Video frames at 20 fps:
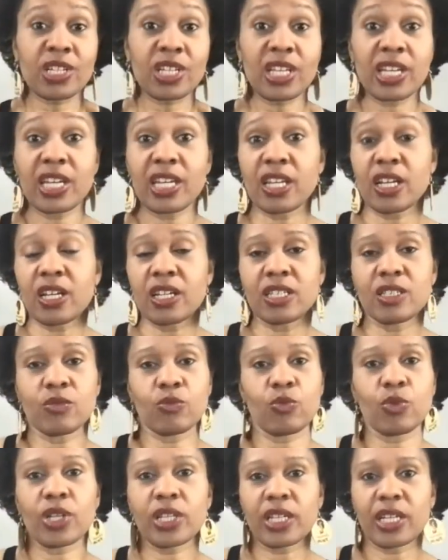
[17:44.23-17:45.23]
get a
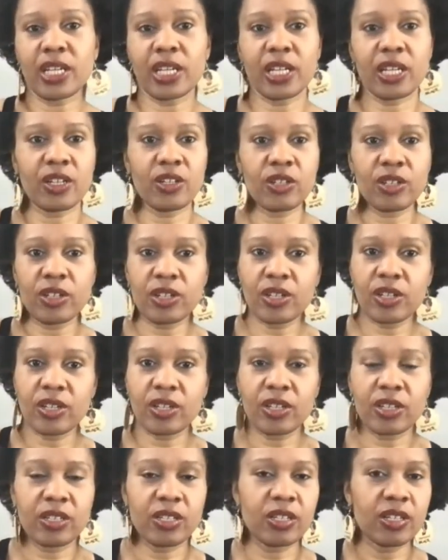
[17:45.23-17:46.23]
really
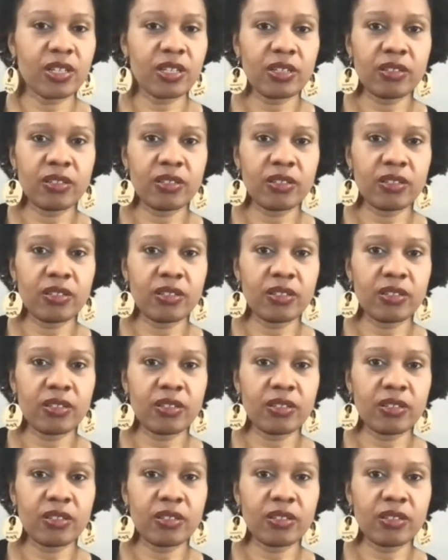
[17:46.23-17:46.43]
good,